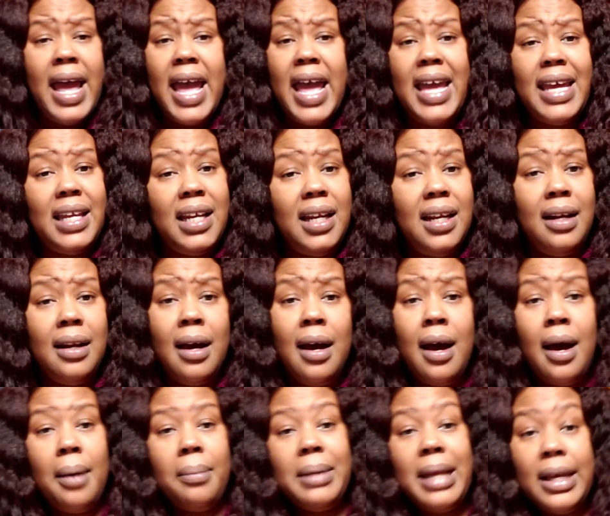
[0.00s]
and
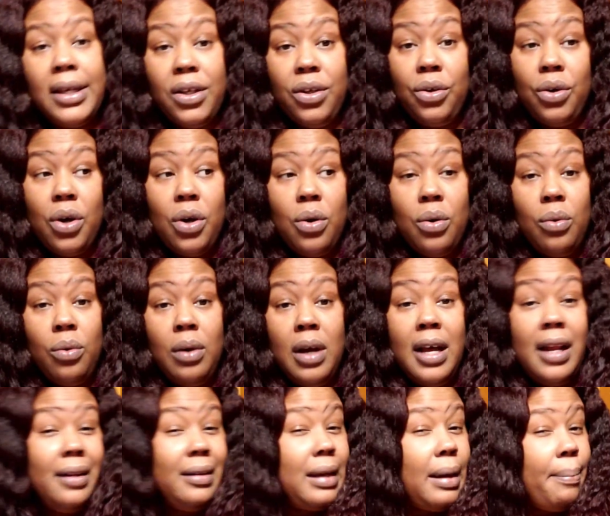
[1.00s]
I'm like,
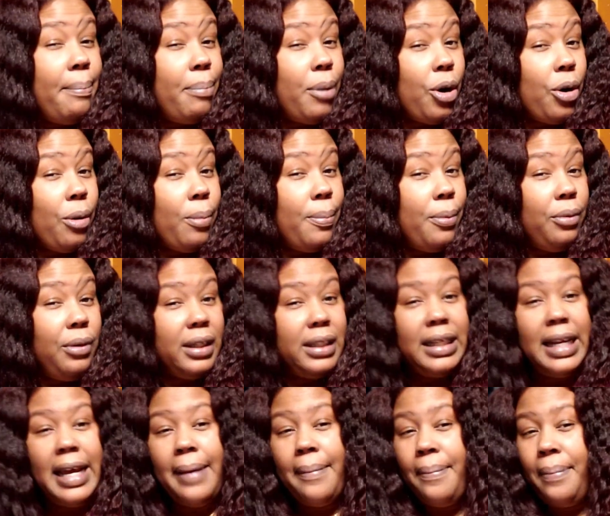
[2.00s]
that purple
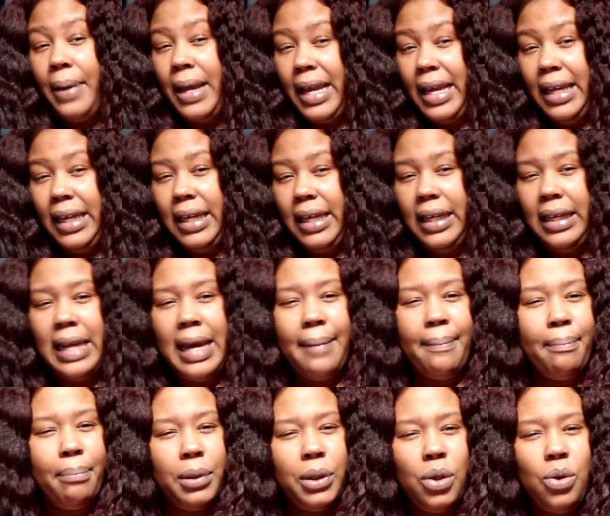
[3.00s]
and that pink and
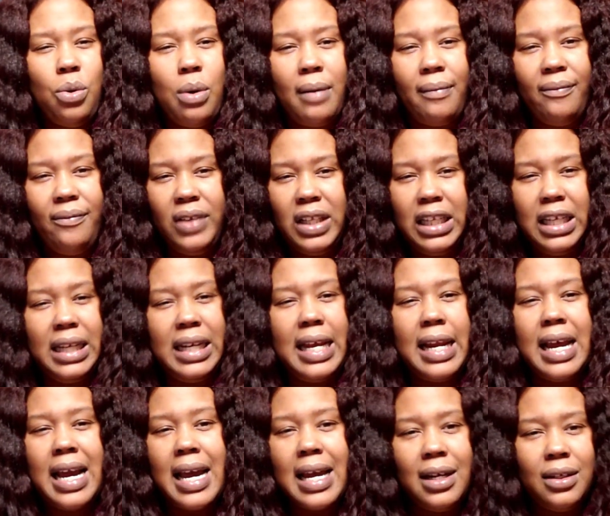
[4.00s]
that blue, I'm feeling that.
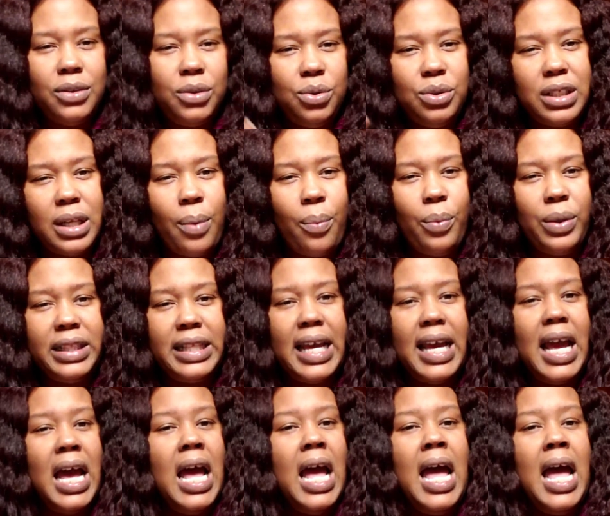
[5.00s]
I got to do something with that.